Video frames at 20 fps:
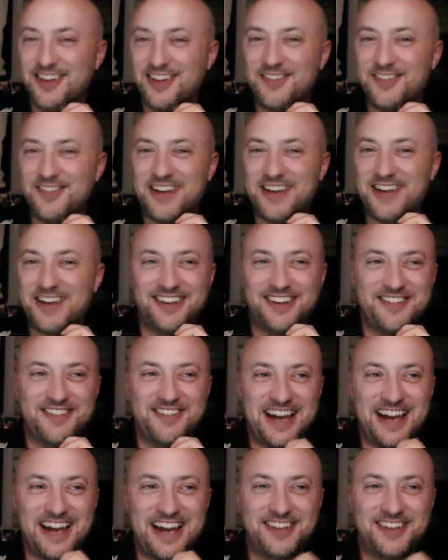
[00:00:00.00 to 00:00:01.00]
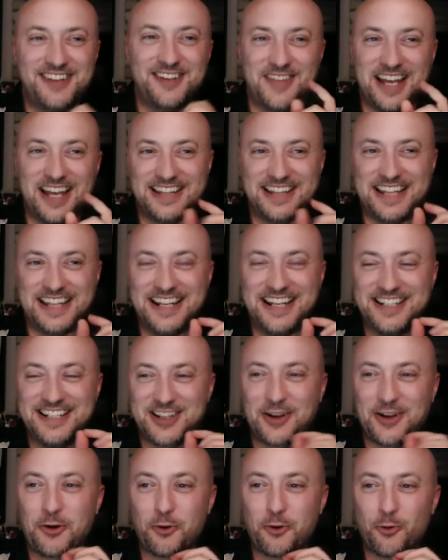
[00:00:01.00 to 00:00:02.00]
I love that. That is a
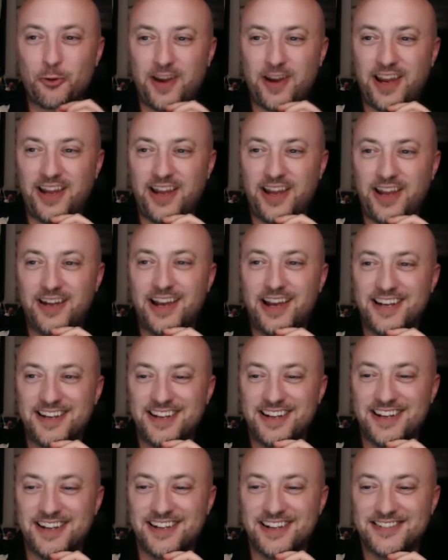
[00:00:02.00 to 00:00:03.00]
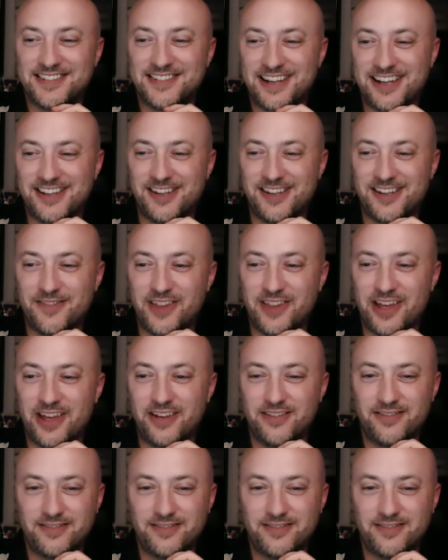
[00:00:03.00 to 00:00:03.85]
great idea. I love that.